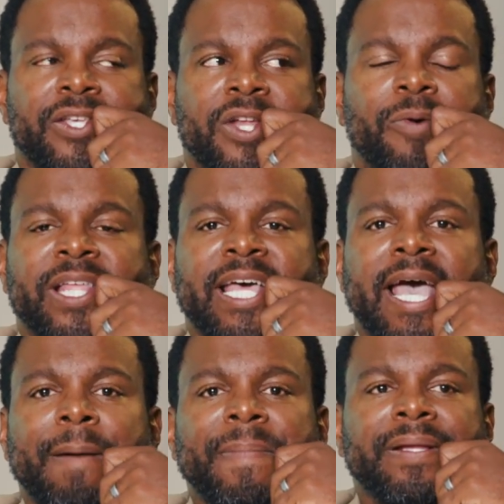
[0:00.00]
You know why that
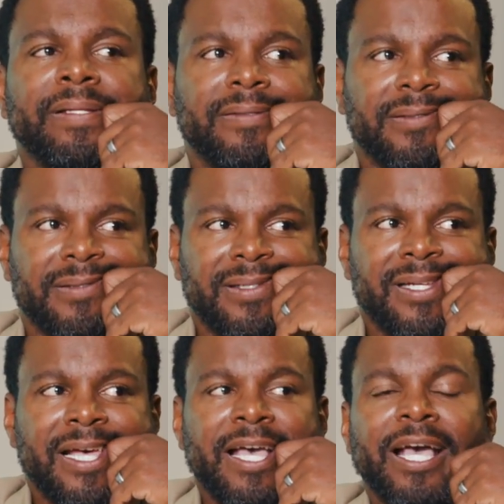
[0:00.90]
happened?
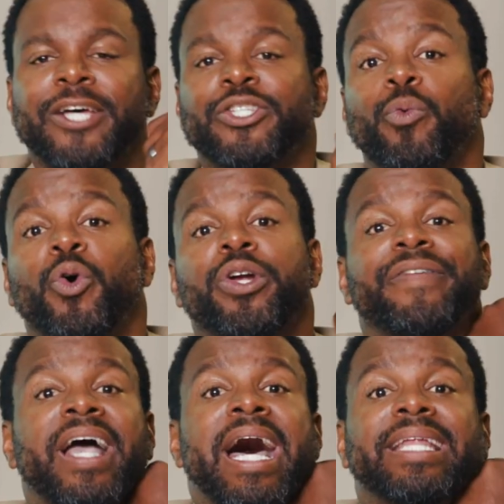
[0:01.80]
Because the Word
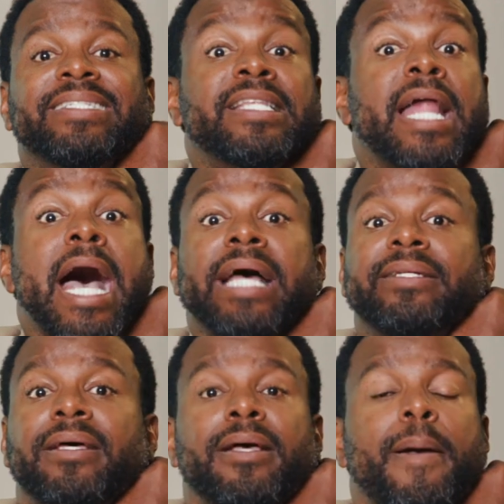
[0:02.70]
of God is
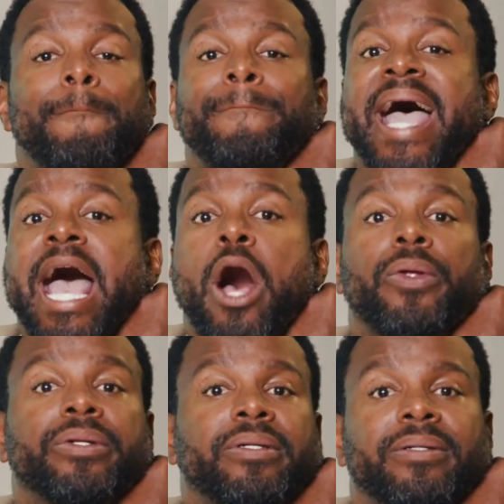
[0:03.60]
not
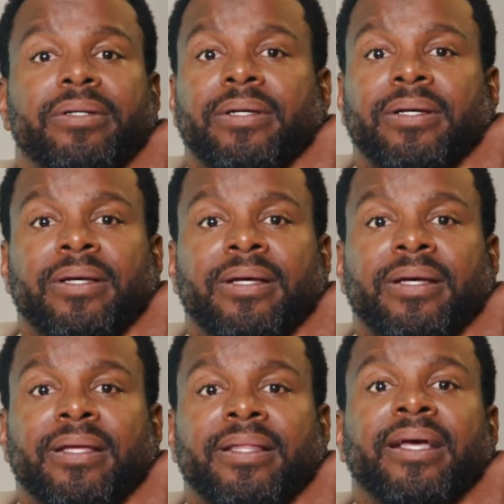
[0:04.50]
bound.
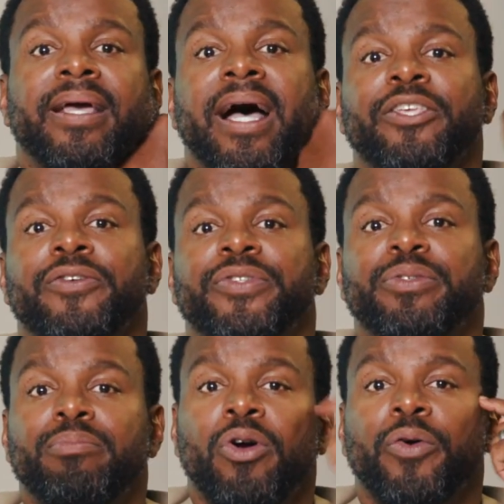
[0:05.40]
That God
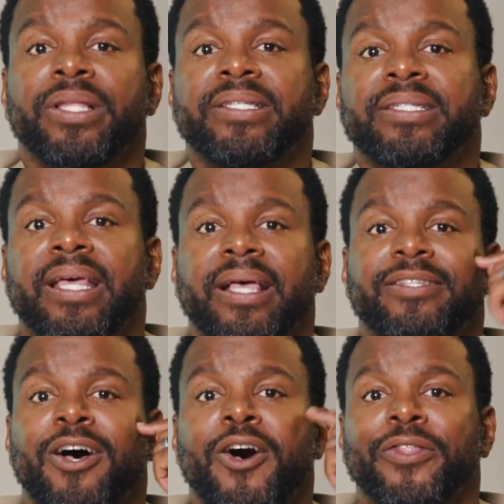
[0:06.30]
uses broken
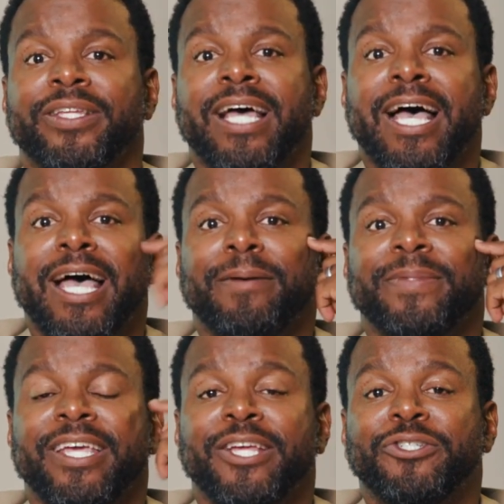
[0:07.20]
sticks all the
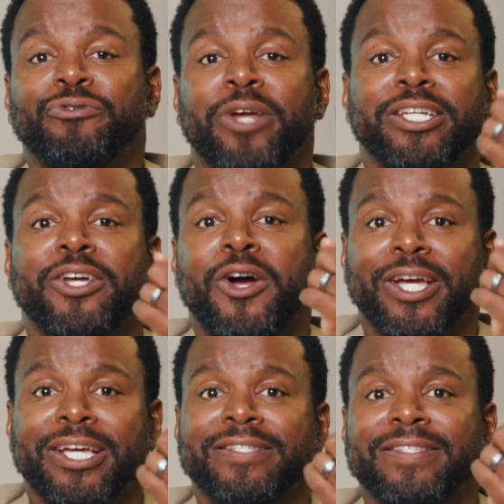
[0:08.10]
time to hit straight
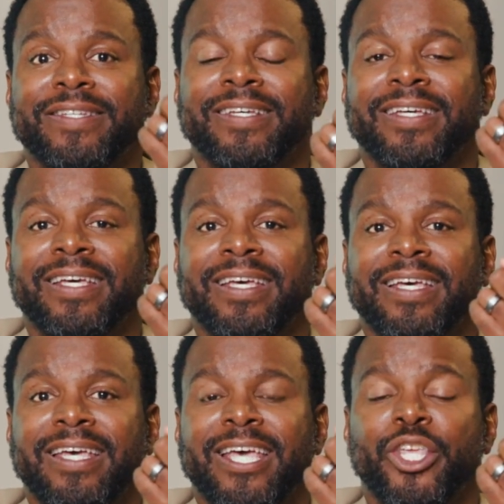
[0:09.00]
targets.
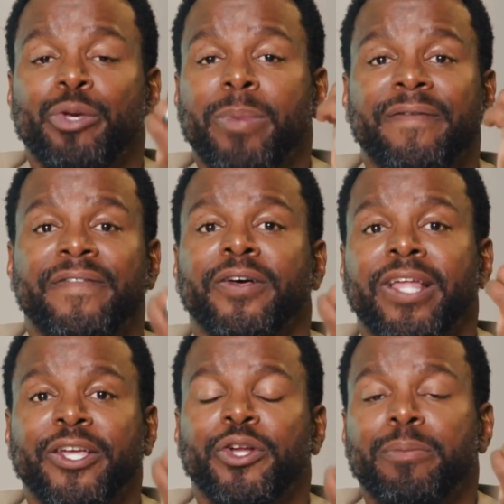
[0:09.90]
And you may feel
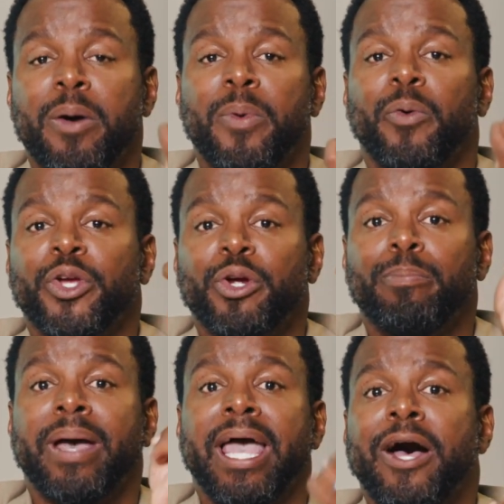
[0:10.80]
like you're in a moment where you're
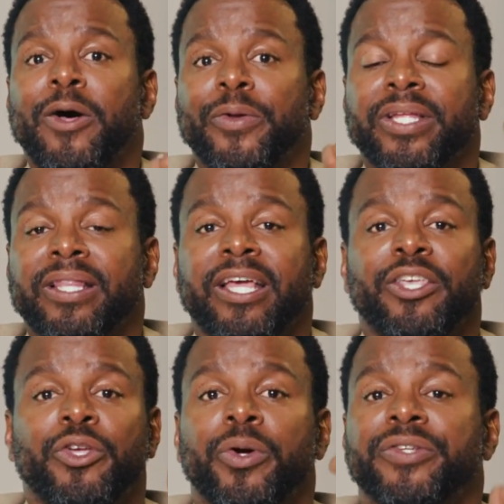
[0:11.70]
bound and
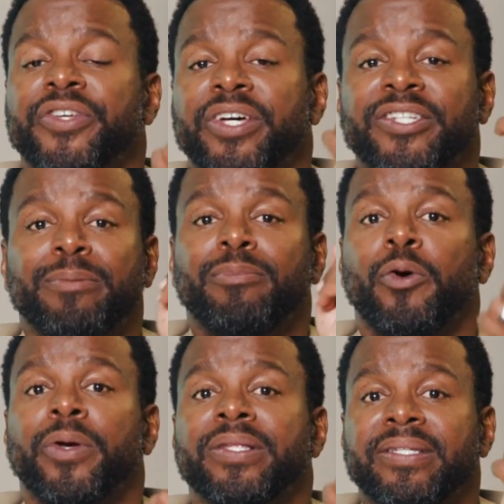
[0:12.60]
that you're as good as a
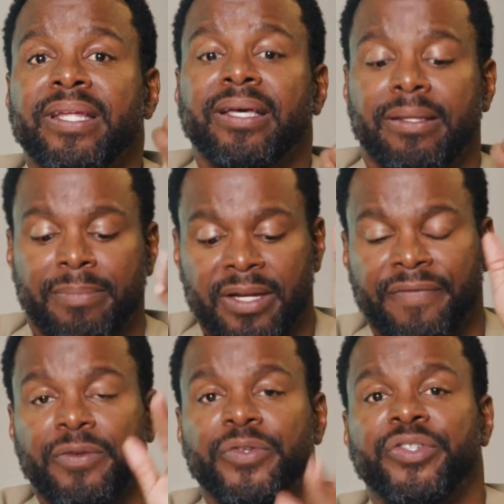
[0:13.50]
broken stick. But
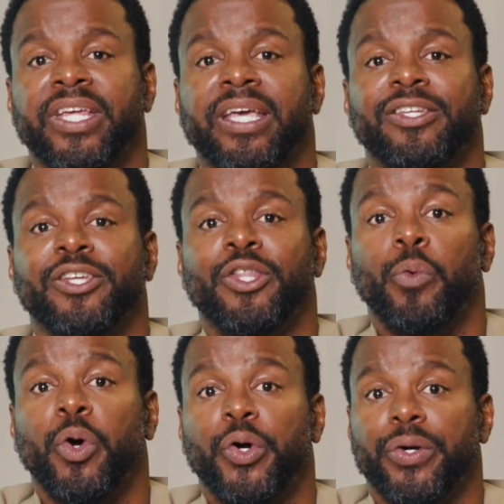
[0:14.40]
if you stick to the
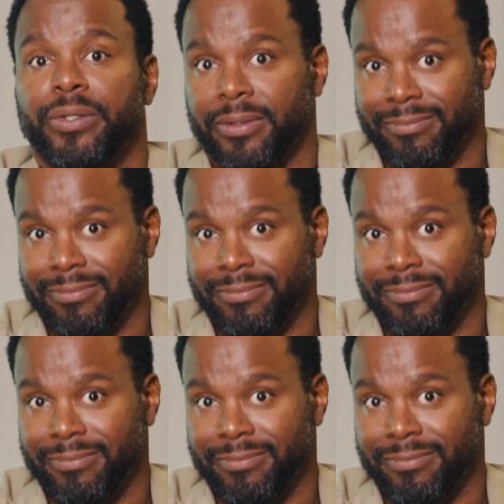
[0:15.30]
Word,